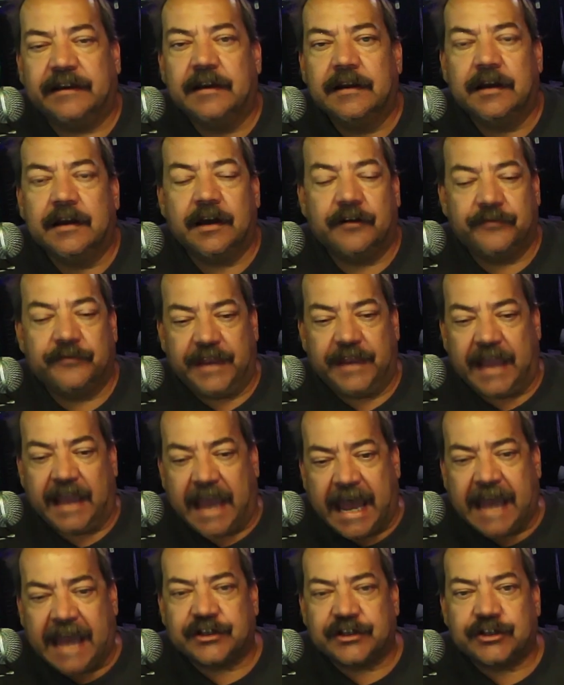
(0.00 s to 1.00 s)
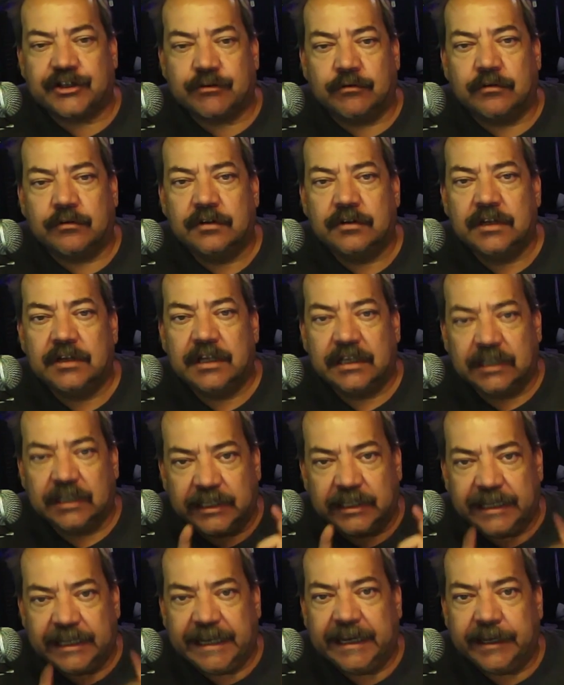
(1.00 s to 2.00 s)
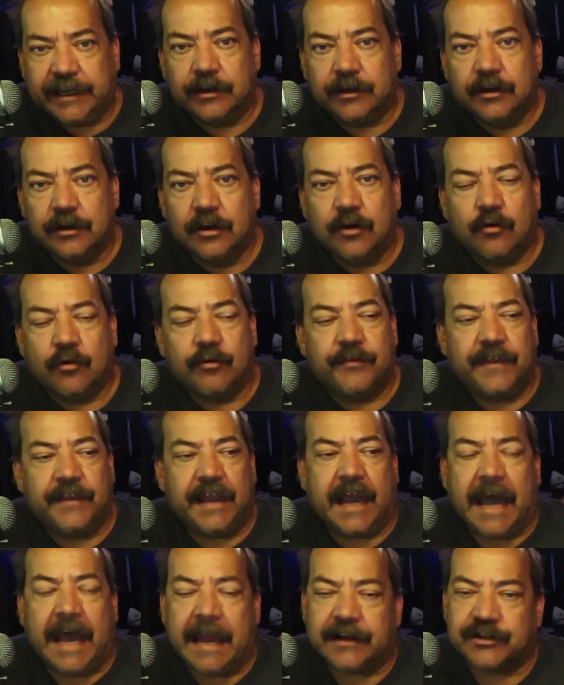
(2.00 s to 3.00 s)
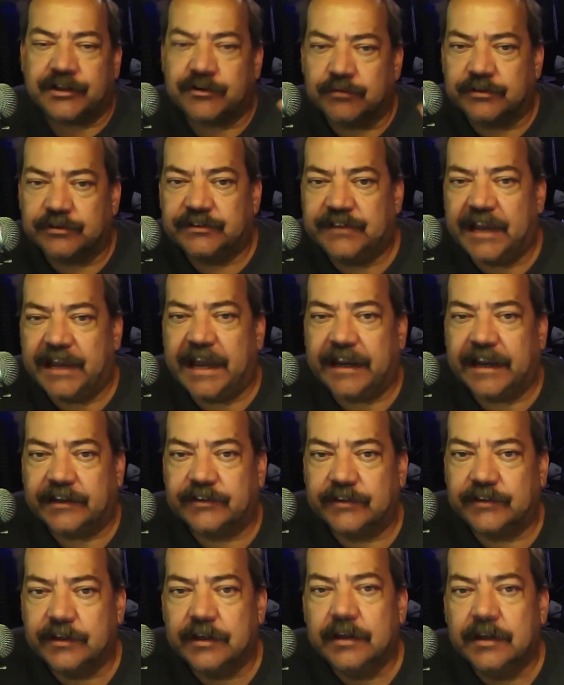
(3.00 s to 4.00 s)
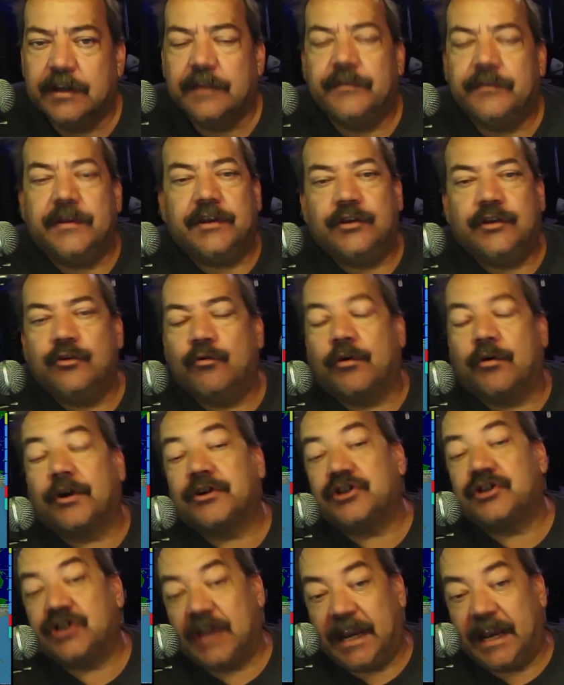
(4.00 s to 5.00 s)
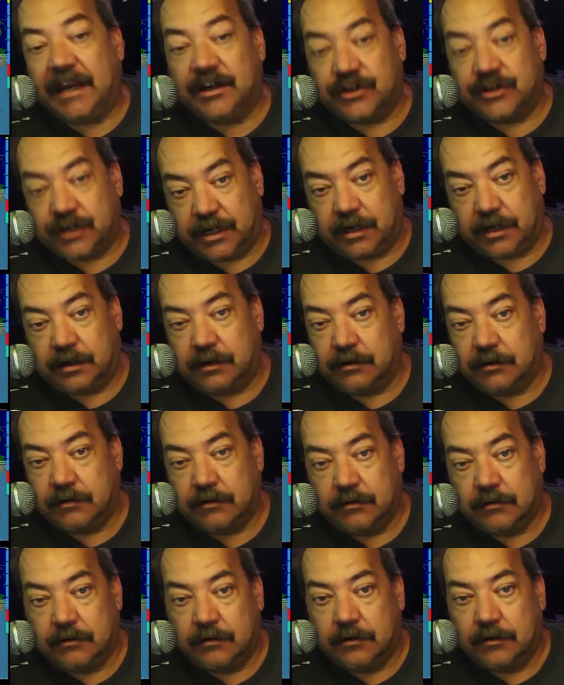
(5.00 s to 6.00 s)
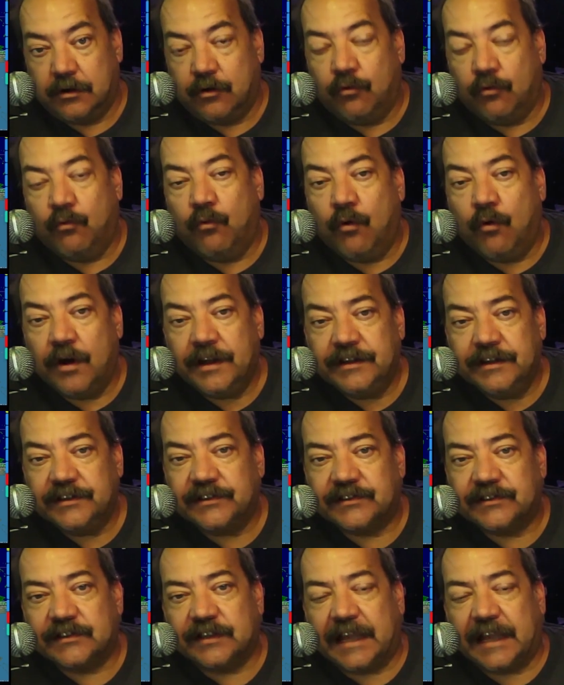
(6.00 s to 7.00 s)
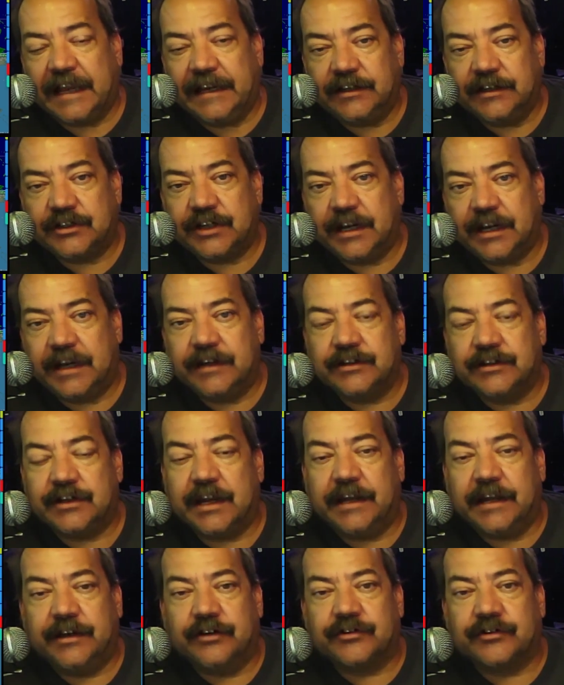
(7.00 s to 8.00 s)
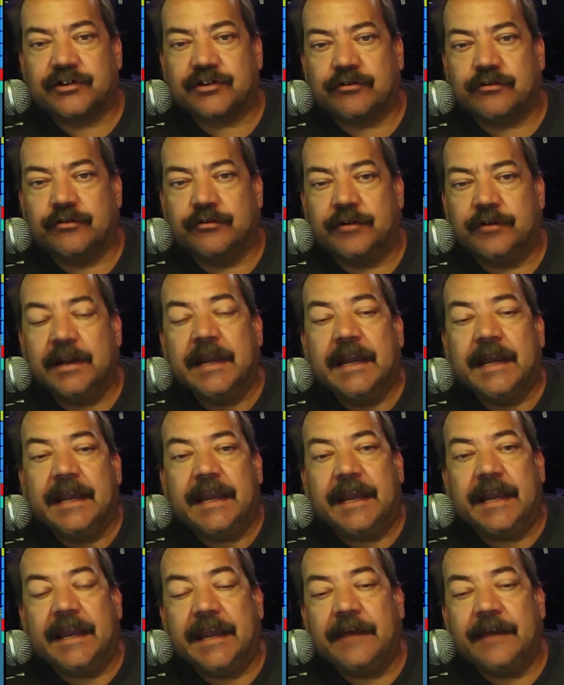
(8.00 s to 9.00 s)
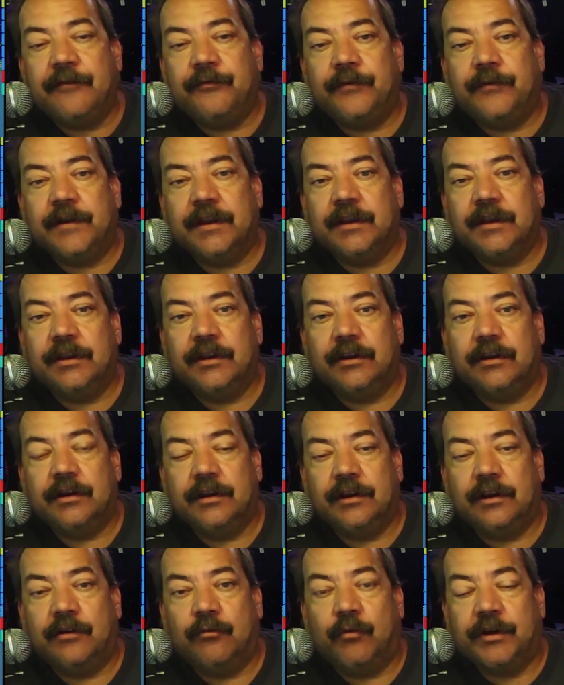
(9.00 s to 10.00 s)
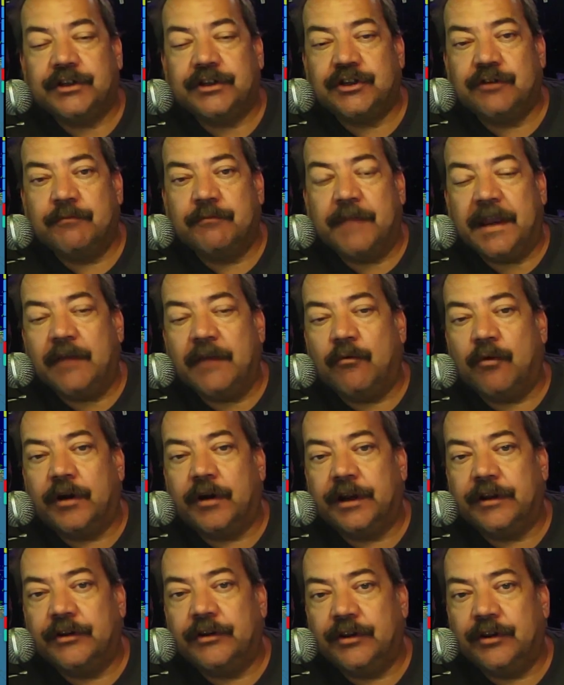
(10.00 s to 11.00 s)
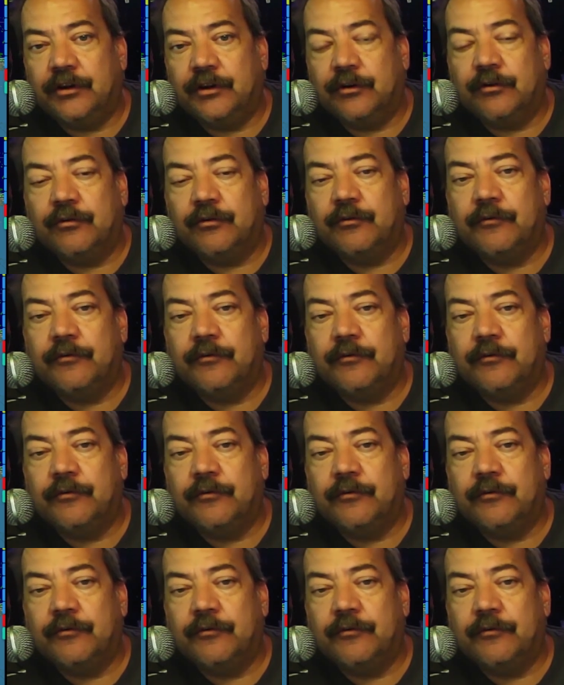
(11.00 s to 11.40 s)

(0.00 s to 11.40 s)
of the actual link or the actual text that you are changing. One slight change and you're screwed. If, you know, what you may want to do